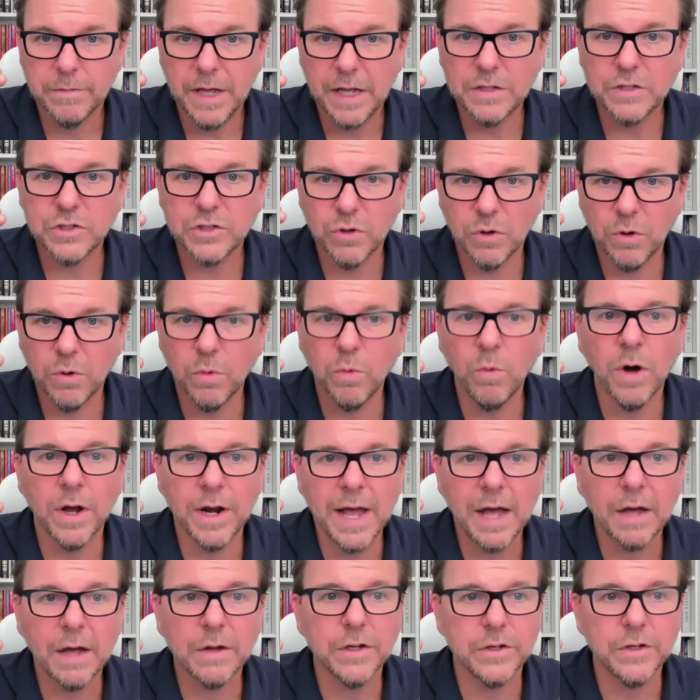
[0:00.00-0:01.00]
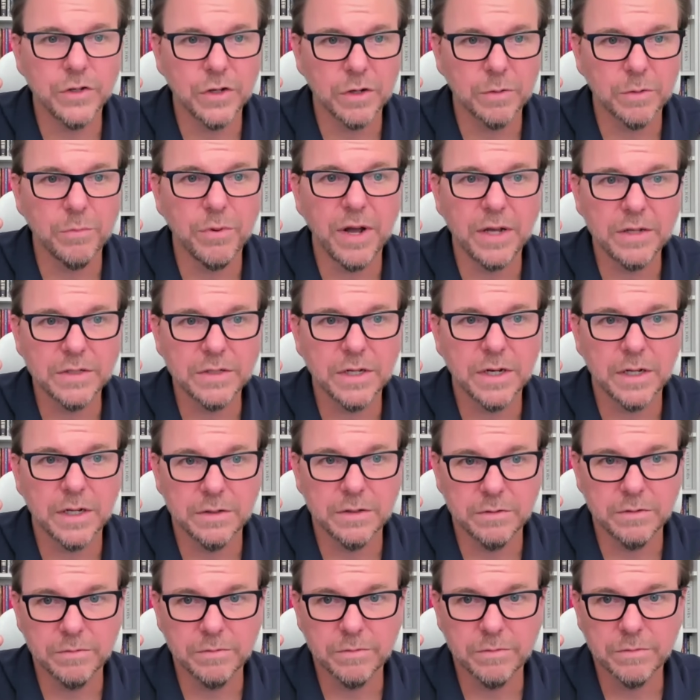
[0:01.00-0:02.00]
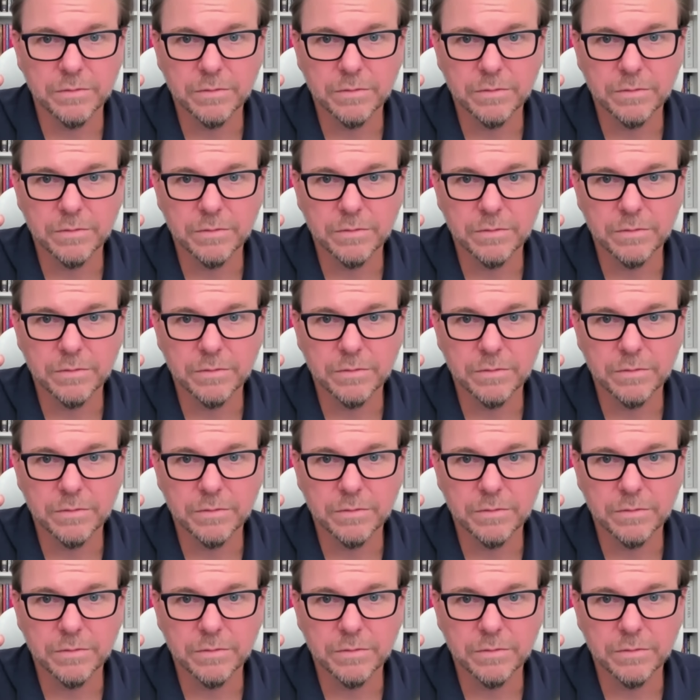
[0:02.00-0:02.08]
And so it won out and it took precedent.